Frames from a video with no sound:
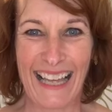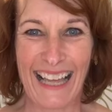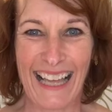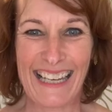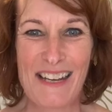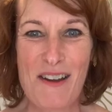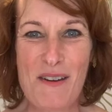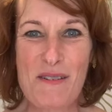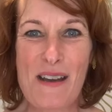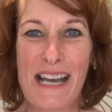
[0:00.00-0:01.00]

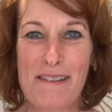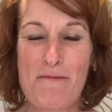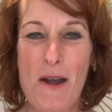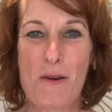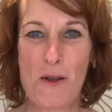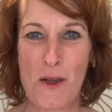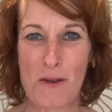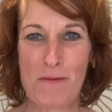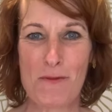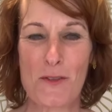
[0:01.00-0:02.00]
Hello and
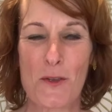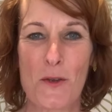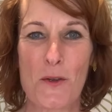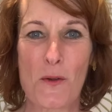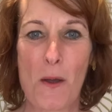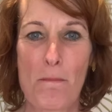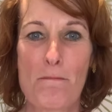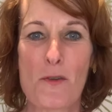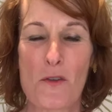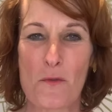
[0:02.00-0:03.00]
welcome to
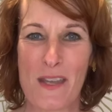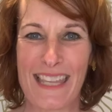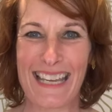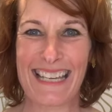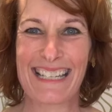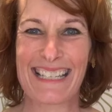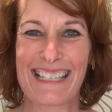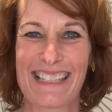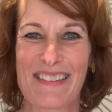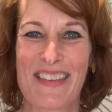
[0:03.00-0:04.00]
Move With Ease.
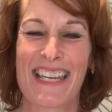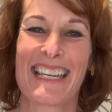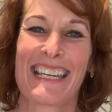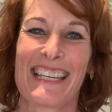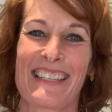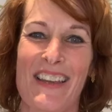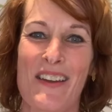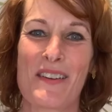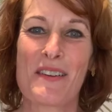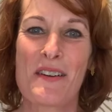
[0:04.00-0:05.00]

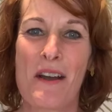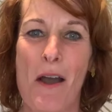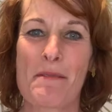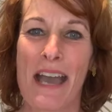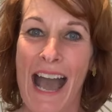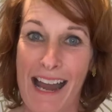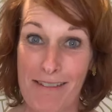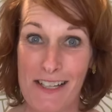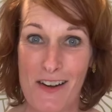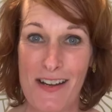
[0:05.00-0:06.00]
So I'm
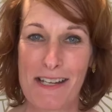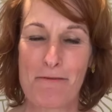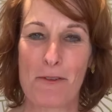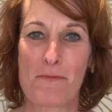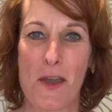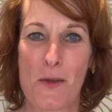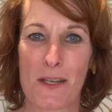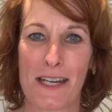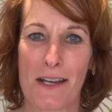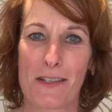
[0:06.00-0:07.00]
Caroline from Yoga
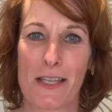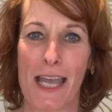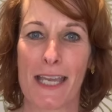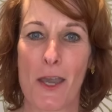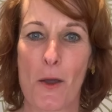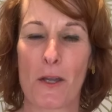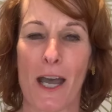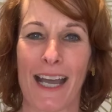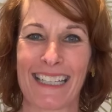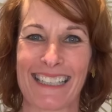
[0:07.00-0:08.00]
Nut, a yoga
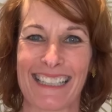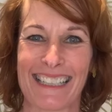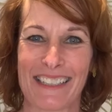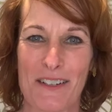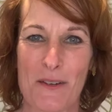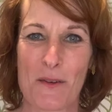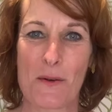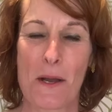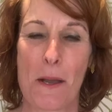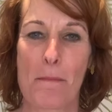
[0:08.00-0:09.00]
and clinical
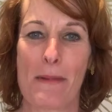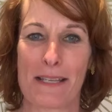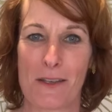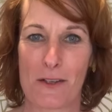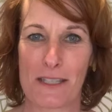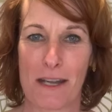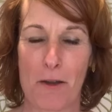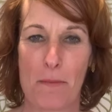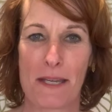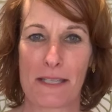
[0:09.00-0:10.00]
massage
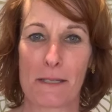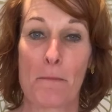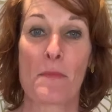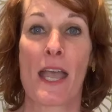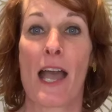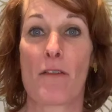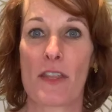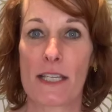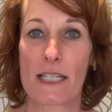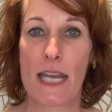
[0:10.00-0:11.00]
therapist. And for
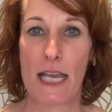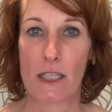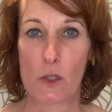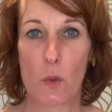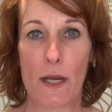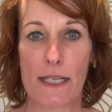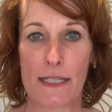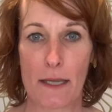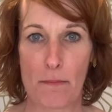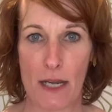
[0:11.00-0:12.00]
this next
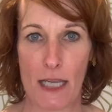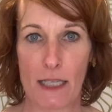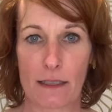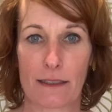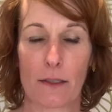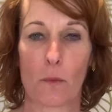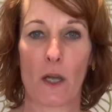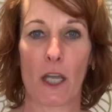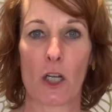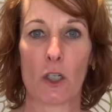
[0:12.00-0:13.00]
20 minutes, we're
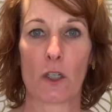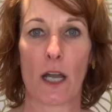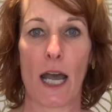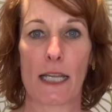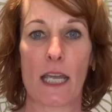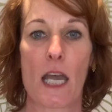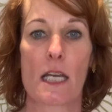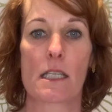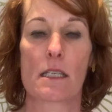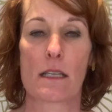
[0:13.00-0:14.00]
going to look at
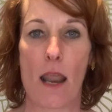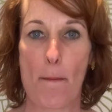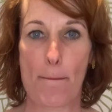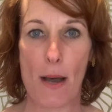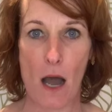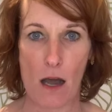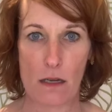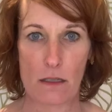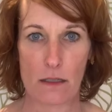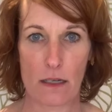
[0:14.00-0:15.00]

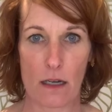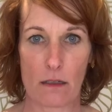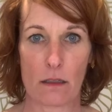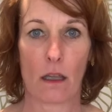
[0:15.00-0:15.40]
Slumpasana,